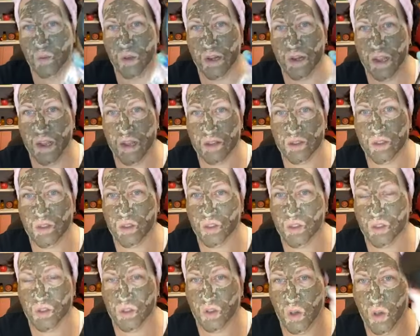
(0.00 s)
one has
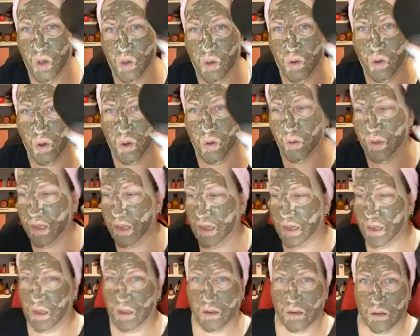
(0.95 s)
cocoa in
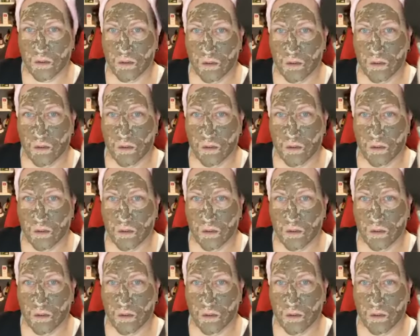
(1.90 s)
it.